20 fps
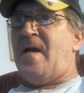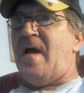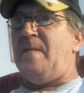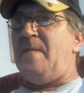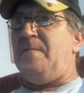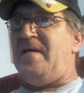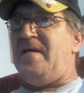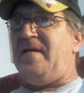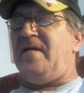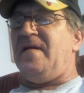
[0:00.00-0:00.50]

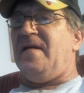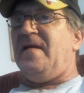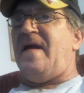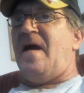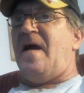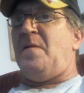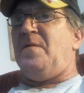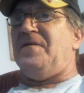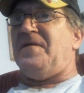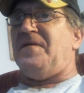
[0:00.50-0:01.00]
Immediately
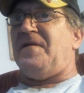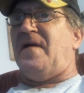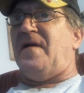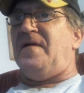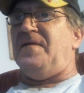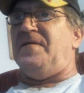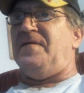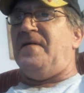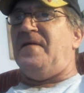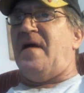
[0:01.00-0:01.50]
I was
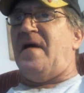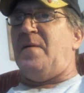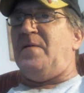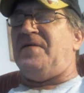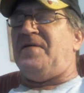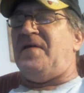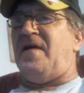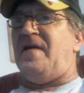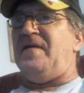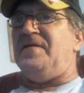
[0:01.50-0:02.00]
accosted, I
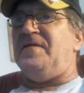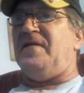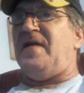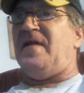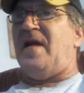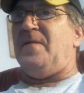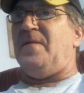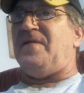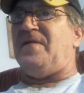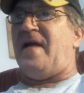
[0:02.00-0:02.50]
was tased, and
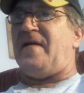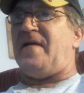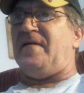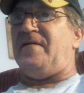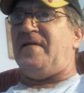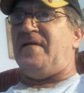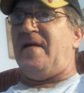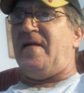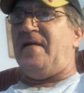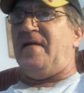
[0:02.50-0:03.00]
I was actually
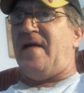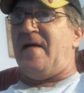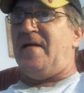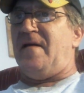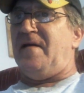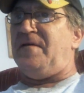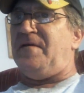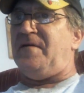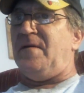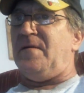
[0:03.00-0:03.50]
taken down
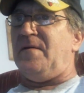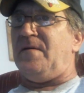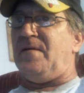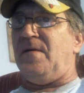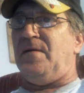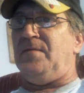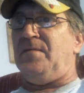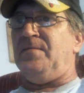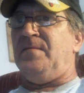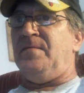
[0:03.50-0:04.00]
in a
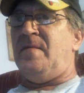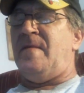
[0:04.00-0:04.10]
chokehold.